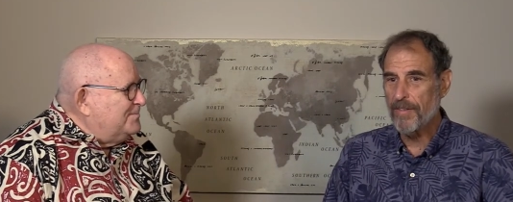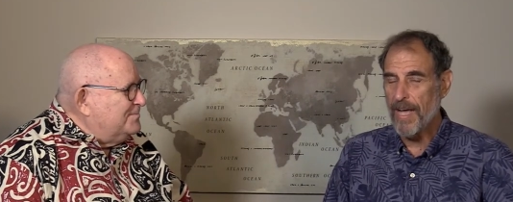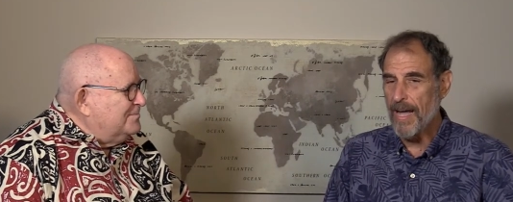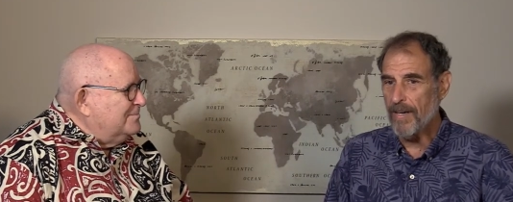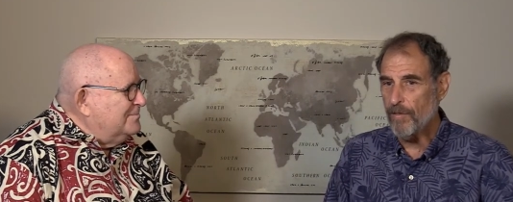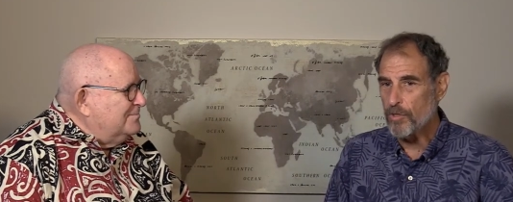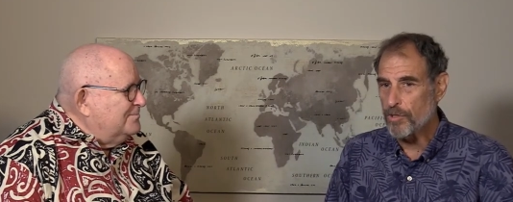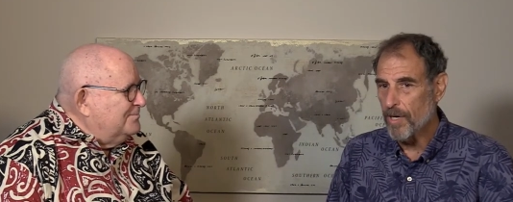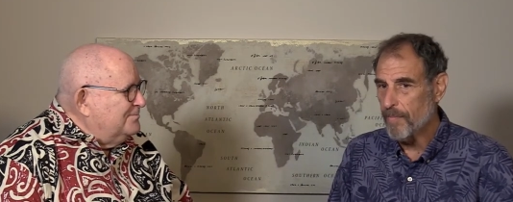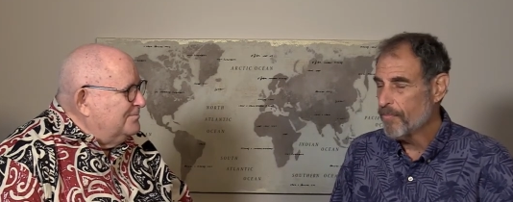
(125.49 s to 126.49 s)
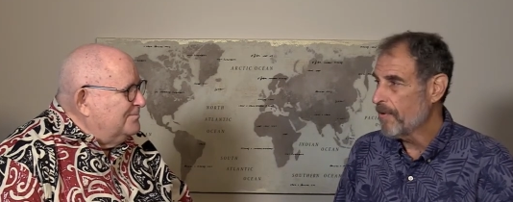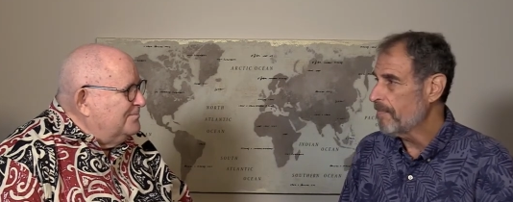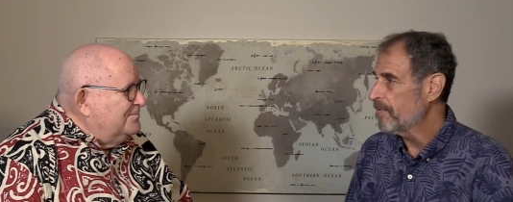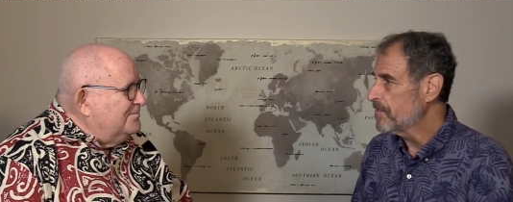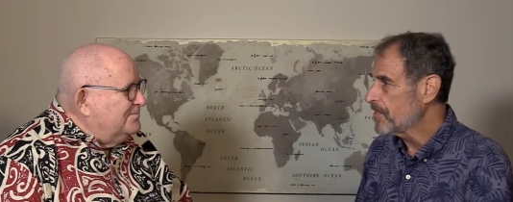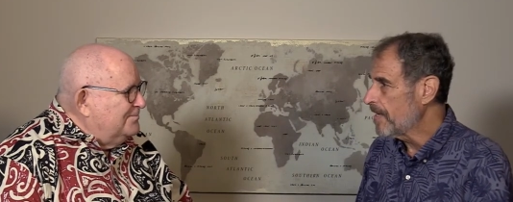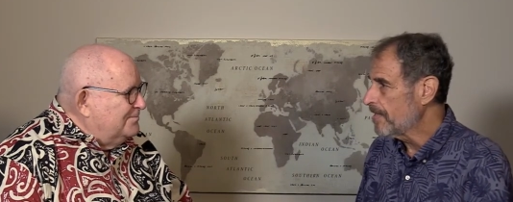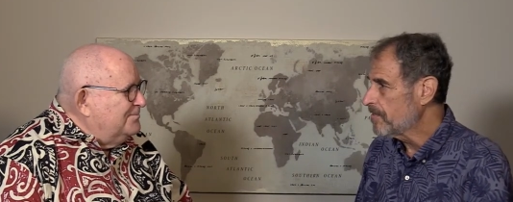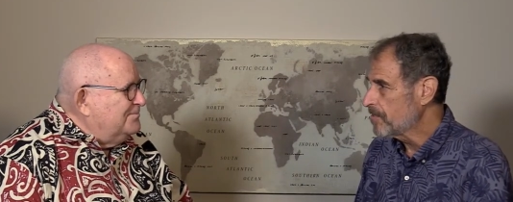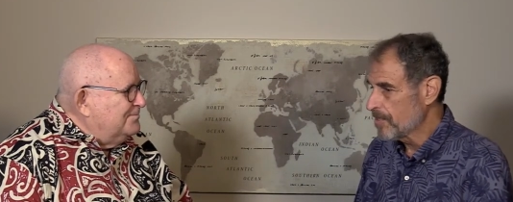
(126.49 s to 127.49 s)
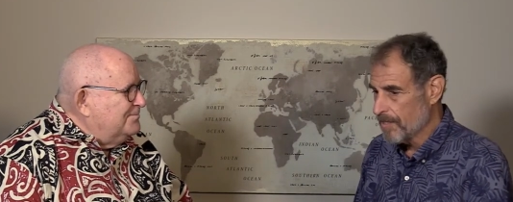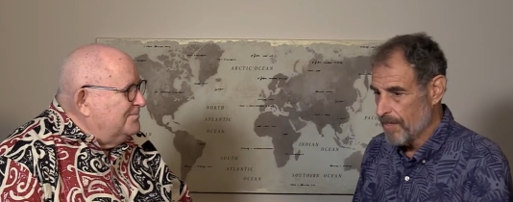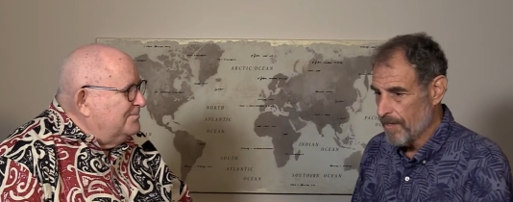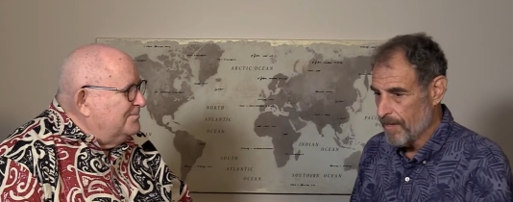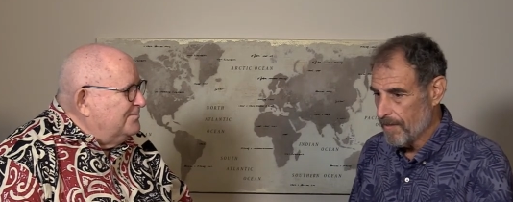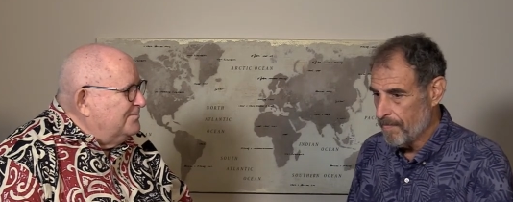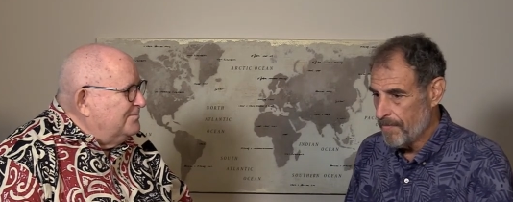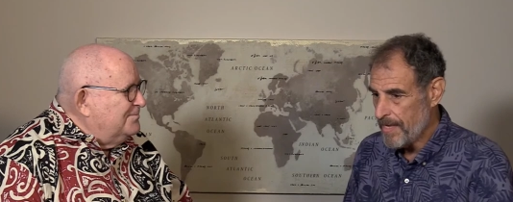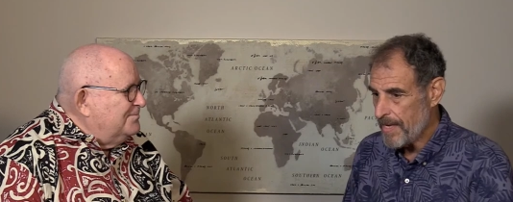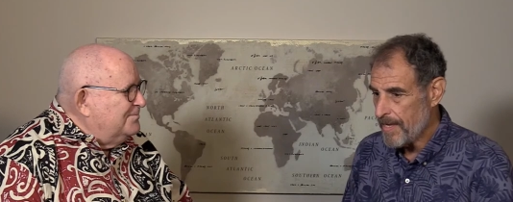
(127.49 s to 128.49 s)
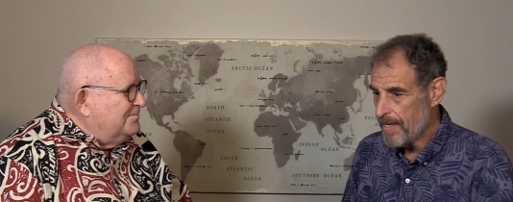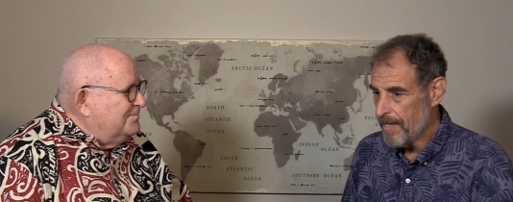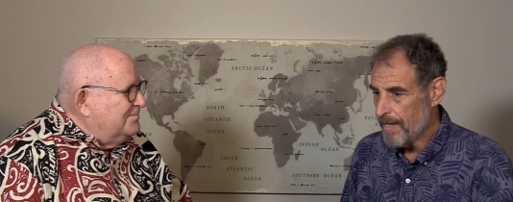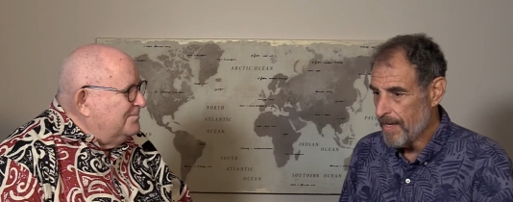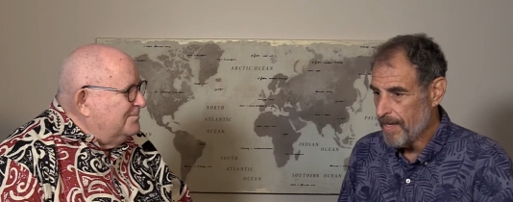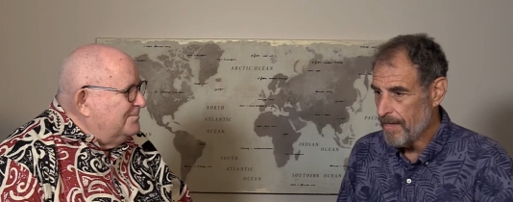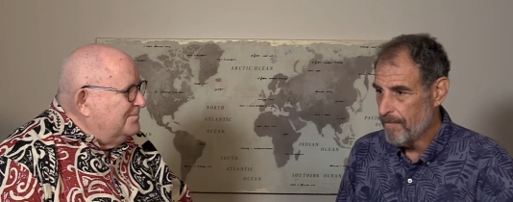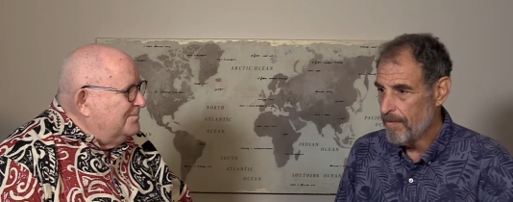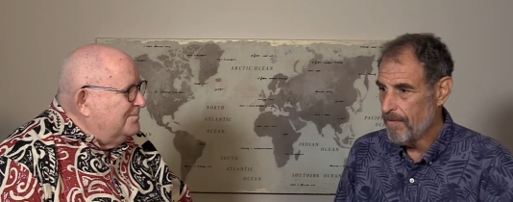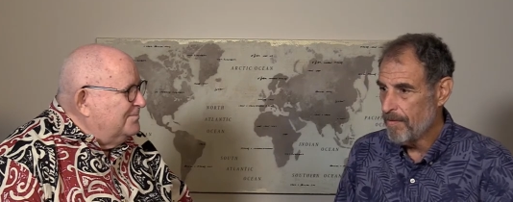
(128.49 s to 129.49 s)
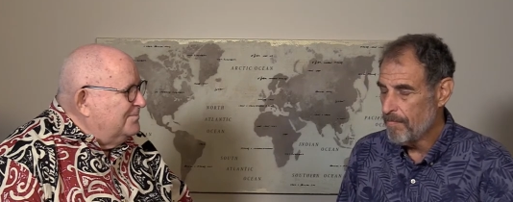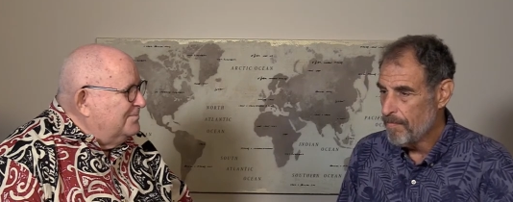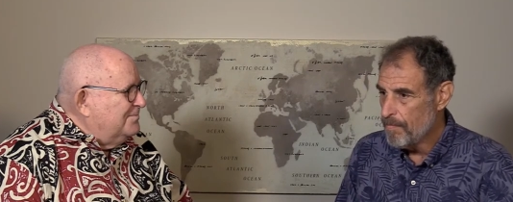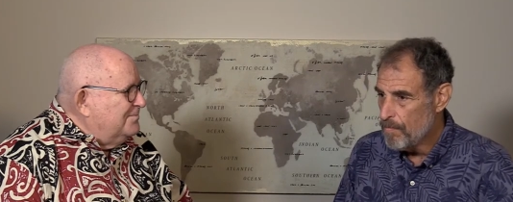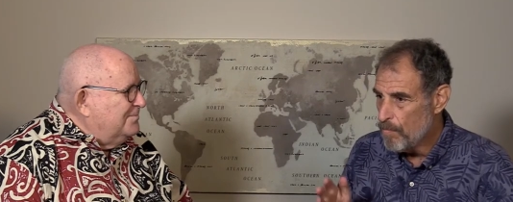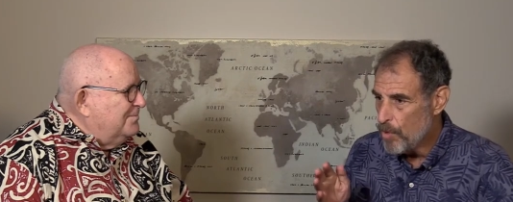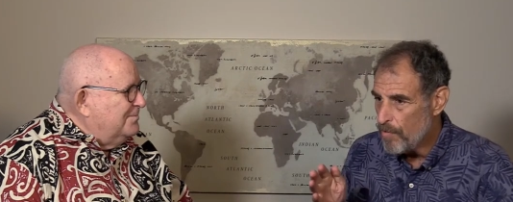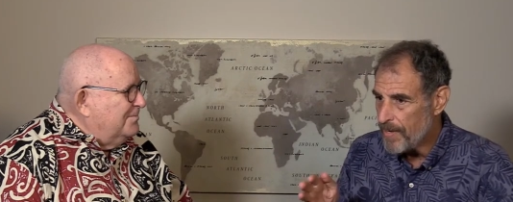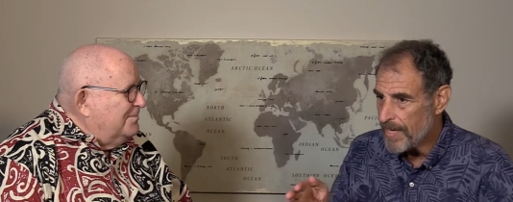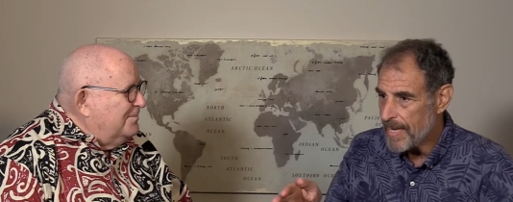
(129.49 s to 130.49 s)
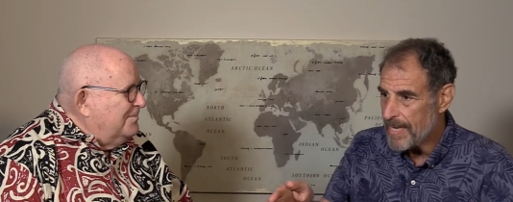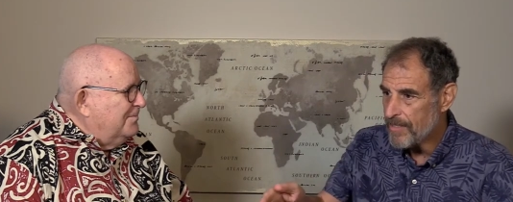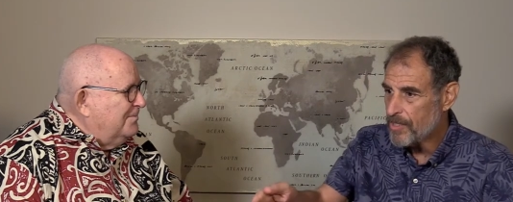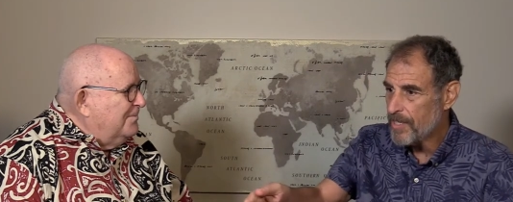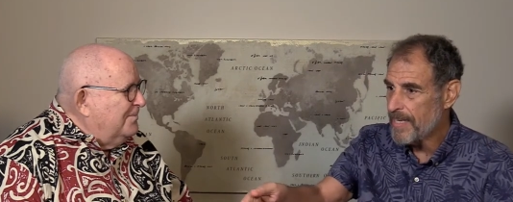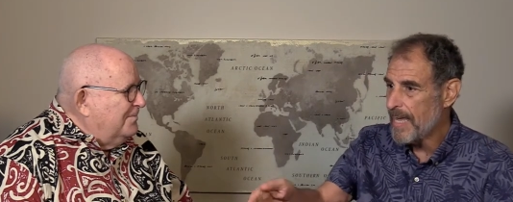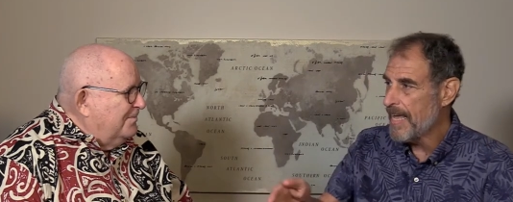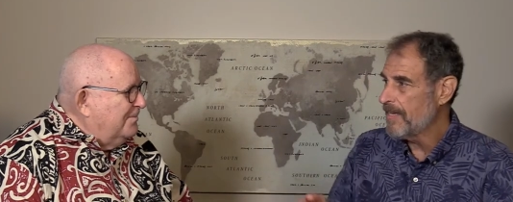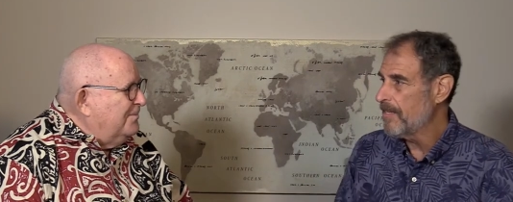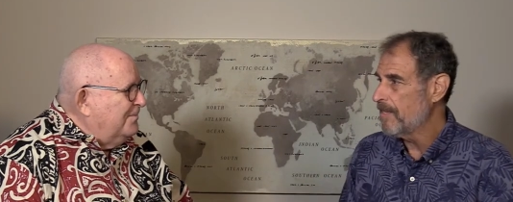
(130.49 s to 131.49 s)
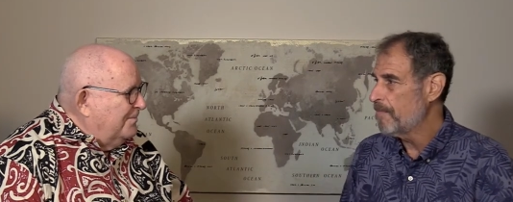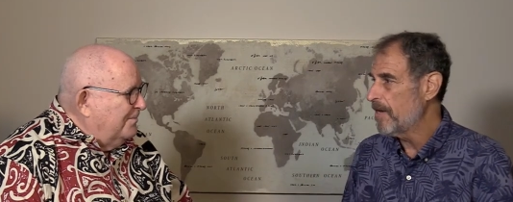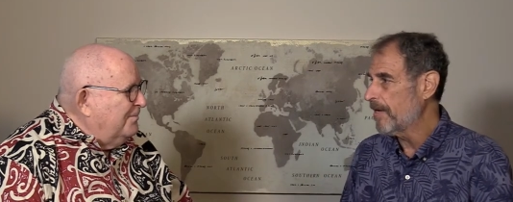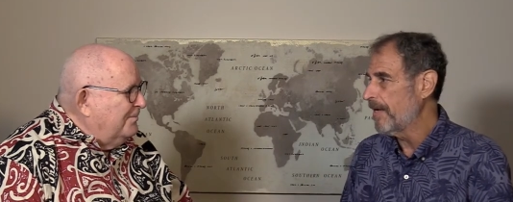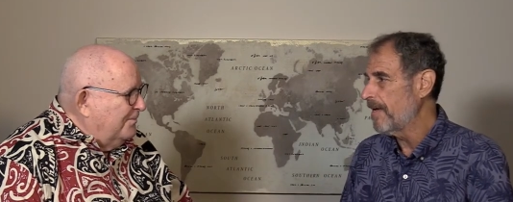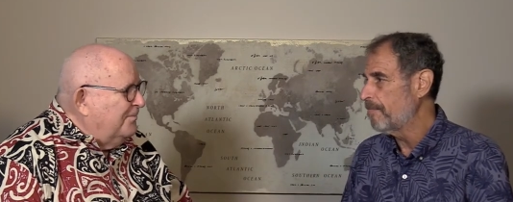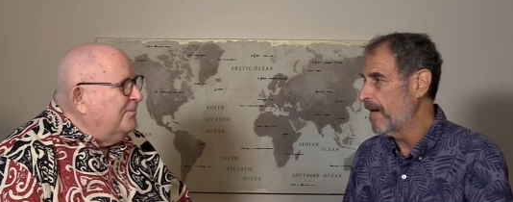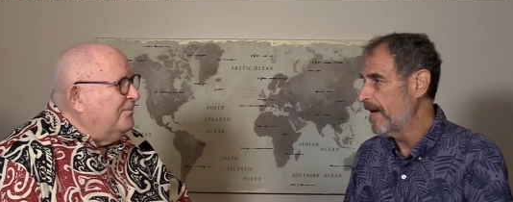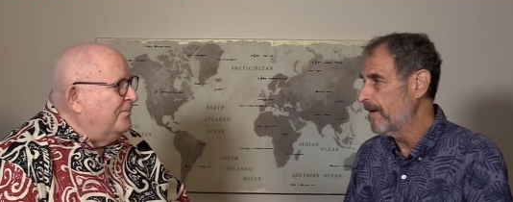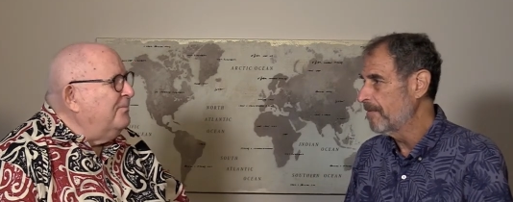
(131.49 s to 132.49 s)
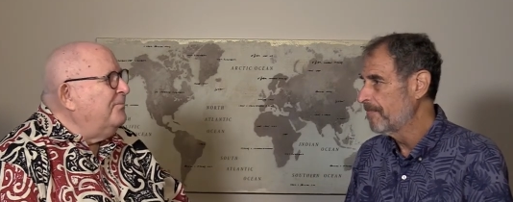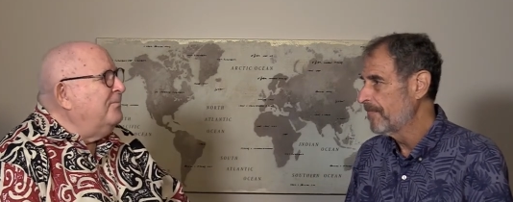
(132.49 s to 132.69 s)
Speaker 1: Donald Trump represents the moving into the end of the American empire.